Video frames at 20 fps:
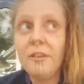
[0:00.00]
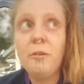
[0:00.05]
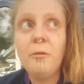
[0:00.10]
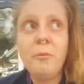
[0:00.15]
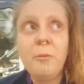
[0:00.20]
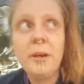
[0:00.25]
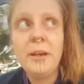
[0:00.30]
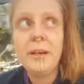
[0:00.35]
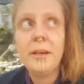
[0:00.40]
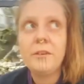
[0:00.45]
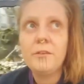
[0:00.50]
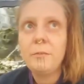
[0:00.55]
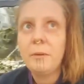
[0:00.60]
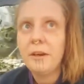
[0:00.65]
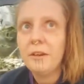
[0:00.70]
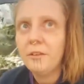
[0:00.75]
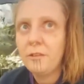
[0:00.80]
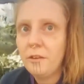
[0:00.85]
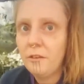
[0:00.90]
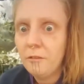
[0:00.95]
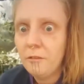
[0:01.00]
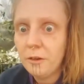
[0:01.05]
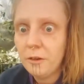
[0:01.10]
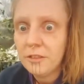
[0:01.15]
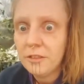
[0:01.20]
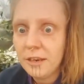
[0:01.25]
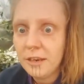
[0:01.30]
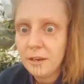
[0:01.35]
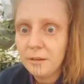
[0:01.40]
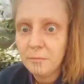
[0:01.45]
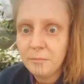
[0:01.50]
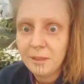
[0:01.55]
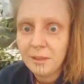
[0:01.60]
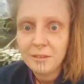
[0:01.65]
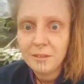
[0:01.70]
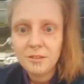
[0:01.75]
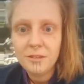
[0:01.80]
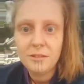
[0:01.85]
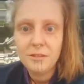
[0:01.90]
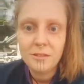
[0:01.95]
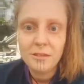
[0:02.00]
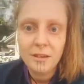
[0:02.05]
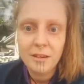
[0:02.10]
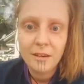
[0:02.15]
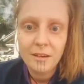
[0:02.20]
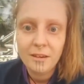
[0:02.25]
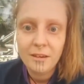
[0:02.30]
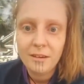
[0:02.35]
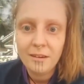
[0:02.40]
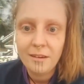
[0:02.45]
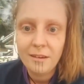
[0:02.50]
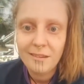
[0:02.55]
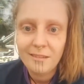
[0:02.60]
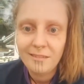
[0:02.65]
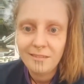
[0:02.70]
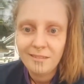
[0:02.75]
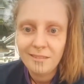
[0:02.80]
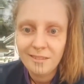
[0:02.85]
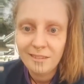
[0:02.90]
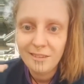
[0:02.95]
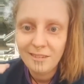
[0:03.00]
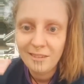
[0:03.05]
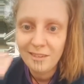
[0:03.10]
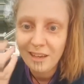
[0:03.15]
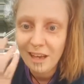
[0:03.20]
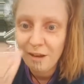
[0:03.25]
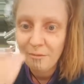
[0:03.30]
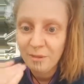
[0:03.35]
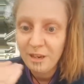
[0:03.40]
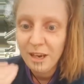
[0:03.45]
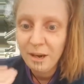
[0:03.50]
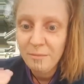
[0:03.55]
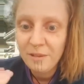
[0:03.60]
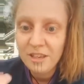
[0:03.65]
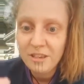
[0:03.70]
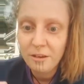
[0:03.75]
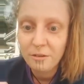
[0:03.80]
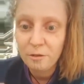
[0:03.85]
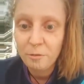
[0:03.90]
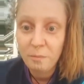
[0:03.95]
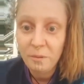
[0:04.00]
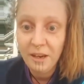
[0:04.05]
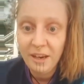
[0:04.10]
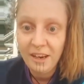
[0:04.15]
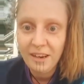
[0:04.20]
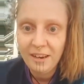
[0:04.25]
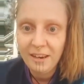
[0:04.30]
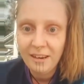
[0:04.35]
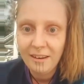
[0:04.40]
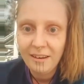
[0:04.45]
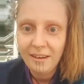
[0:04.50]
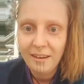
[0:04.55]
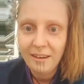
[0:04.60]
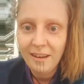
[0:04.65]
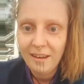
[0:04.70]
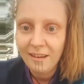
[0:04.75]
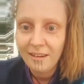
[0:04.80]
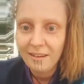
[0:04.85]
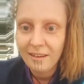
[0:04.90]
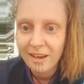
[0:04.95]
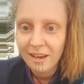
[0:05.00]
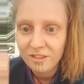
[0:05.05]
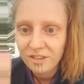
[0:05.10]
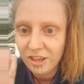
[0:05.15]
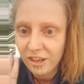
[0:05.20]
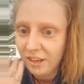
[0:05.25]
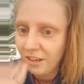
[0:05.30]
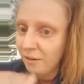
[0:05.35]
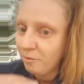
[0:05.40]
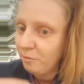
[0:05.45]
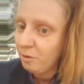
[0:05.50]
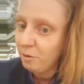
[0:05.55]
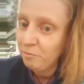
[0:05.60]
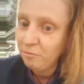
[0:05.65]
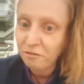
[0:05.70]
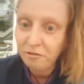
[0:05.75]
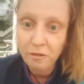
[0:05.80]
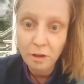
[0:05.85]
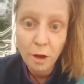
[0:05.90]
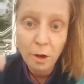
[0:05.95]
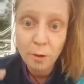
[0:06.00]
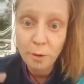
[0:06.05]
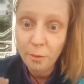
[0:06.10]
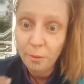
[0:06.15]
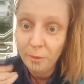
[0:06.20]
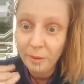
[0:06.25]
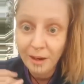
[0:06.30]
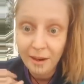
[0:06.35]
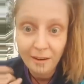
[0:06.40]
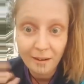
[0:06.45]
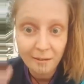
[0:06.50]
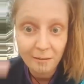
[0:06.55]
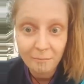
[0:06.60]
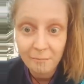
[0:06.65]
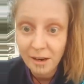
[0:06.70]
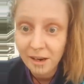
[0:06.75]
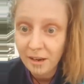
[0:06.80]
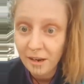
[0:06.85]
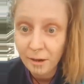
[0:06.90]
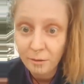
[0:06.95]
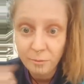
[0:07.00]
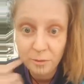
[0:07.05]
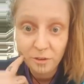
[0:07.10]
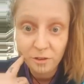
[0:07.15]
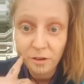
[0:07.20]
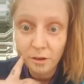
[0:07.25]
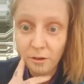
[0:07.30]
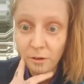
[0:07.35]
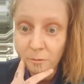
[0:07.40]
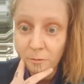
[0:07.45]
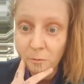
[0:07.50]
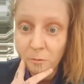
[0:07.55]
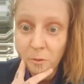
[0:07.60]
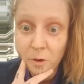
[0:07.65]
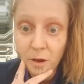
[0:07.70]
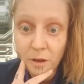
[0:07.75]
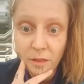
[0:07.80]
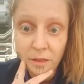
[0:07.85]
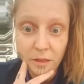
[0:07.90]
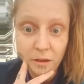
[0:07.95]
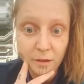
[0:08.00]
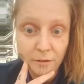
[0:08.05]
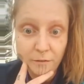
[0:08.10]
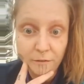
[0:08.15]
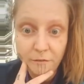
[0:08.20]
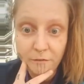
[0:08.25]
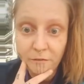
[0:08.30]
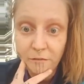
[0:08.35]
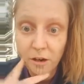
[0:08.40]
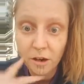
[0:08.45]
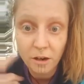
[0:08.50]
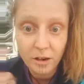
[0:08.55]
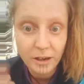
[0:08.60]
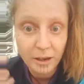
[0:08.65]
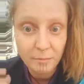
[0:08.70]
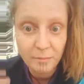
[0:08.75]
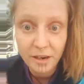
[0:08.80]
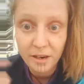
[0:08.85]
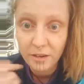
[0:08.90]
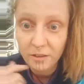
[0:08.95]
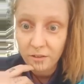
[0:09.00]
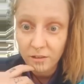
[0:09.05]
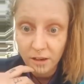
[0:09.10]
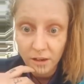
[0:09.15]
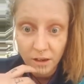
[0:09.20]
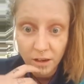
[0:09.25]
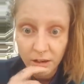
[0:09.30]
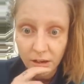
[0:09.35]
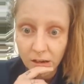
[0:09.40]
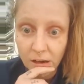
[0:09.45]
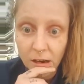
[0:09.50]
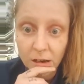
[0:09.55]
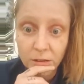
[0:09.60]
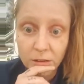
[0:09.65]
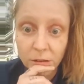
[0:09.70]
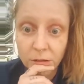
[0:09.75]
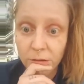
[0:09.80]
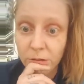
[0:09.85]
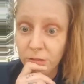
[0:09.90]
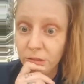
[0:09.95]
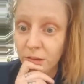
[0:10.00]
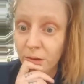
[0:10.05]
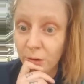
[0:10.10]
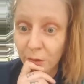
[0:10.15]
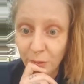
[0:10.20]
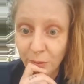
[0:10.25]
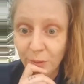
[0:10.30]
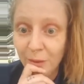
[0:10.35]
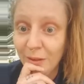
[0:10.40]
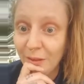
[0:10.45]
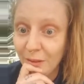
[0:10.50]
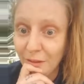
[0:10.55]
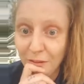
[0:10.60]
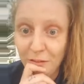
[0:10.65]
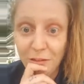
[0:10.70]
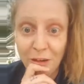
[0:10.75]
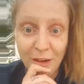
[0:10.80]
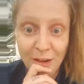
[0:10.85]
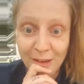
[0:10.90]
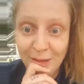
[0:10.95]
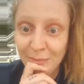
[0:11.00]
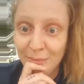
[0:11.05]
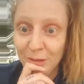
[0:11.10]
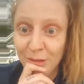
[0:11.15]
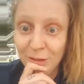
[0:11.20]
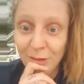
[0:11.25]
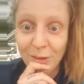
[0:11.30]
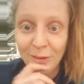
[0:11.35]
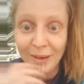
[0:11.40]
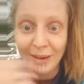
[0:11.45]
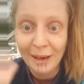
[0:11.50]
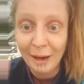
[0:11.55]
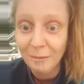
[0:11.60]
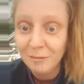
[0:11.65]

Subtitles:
weird experience the first time, because I would hear myself speak, and it would flow, and my head was going, what the fuck am I saying? I don't know what the fuck I'm doing.